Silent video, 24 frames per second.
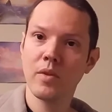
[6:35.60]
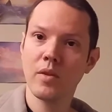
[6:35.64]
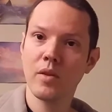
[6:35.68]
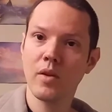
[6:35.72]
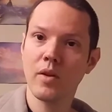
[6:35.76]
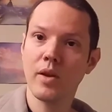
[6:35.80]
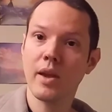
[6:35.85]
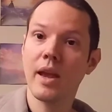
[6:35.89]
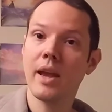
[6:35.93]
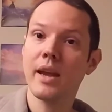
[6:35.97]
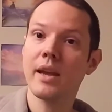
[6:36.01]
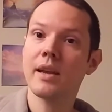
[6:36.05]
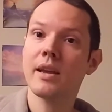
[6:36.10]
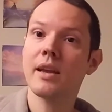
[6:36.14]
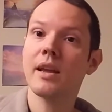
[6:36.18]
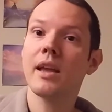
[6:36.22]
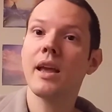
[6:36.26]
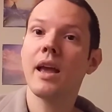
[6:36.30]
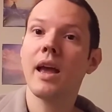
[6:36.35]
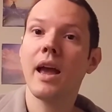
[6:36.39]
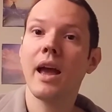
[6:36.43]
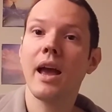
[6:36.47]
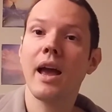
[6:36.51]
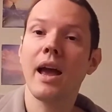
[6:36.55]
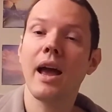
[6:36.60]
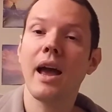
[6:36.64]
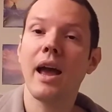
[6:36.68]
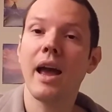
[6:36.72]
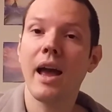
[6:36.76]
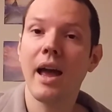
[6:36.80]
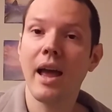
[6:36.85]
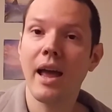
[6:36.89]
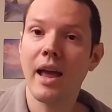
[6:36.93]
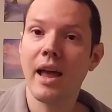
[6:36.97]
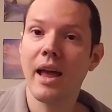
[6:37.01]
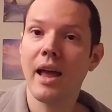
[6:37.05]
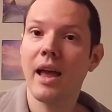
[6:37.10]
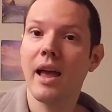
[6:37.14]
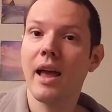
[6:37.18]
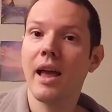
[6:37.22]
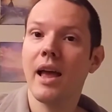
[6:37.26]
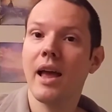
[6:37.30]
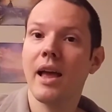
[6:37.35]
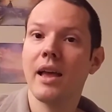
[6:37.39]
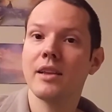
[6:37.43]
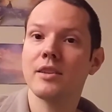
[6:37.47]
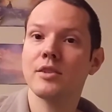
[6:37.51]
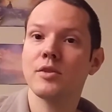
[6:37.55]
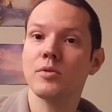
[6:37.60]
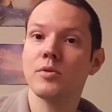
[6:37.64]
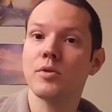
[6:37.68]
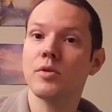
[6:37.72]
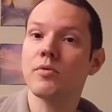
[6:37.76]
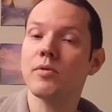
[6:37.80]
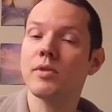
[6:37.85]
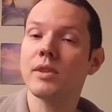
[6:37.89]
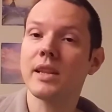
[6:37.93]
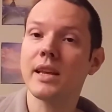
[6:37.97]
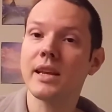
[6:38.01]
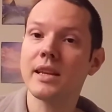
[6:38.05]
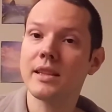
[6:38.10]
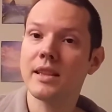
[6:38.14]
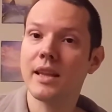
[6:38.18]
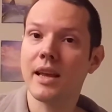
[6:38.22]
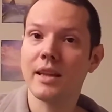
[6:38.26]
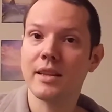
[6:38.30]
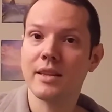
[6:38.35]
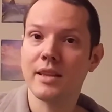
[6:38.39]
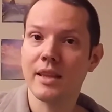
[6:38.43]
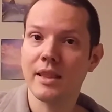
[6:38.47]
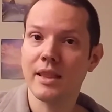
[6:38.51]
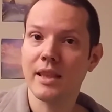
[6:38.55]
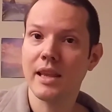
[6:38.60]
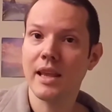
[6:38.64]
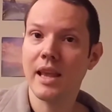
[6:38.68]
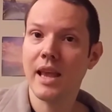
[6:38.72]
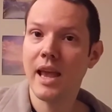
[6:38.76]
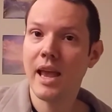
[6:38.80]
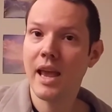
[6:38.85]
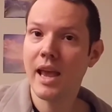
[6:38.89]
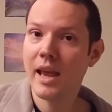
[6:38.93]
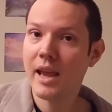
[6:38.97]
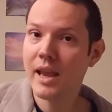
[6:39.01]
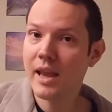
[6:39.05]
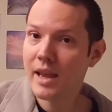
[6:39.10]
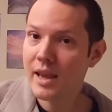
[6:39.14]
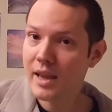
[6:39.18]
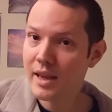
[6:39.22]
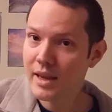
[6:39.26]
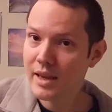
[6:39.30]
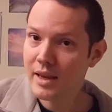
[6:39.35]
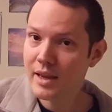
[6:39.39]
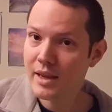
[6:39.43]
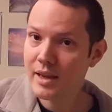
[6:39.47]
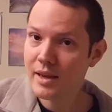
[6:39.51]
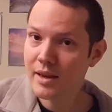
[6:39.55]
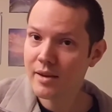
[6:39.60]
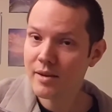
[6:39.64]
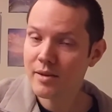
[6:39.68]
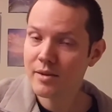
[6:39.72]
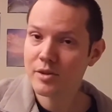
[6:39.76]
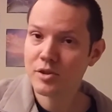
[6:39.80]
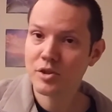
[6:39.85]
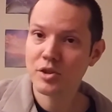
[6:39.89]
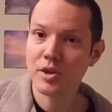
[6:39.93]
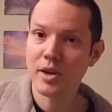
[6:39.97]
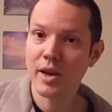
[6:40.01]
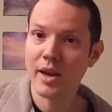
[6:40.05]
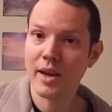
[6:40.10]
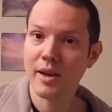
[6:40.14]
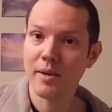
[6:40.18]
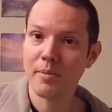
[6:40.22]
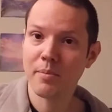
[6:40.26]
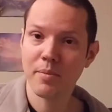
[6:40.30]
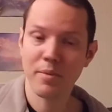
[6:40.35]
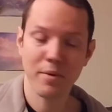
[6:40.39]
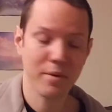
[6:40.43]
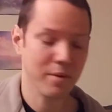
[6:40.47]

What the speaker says: Okay? So to relate that to the A shape,